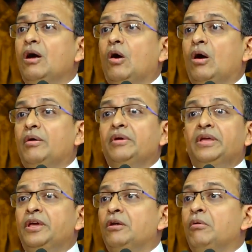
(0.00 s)

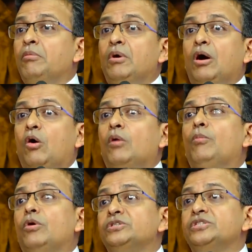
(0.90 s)

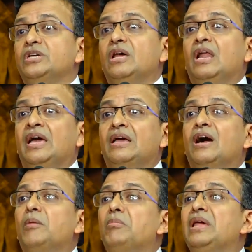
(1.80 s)
almost like
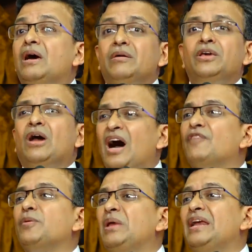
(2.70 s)

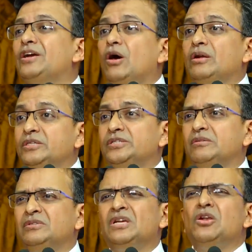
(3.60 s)

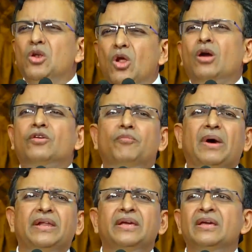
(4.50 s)
$500,000. It's a lot of
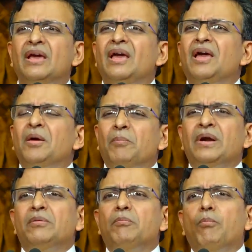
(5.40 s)
money.
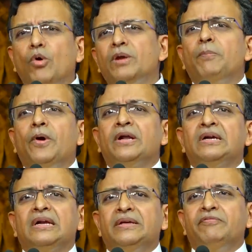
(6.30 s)
But more
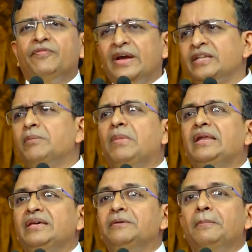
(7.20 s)
importantly, forget the
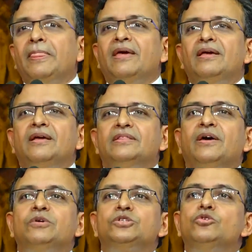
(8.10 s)
money.
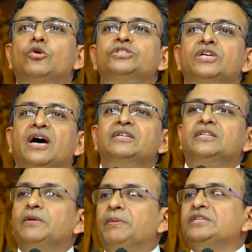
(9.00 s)
There was no chance
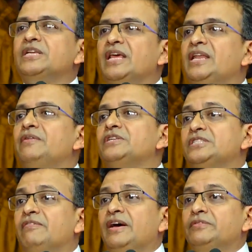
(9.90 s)
that the person can even
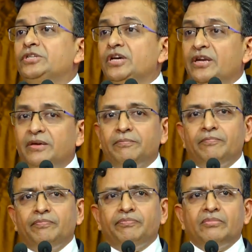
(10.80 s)
survive the journey.
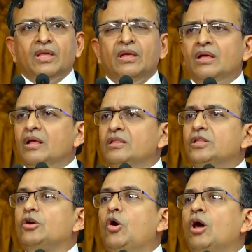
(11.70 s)

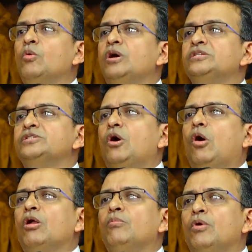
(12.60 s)
The call was
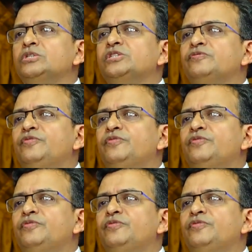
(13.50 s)
almost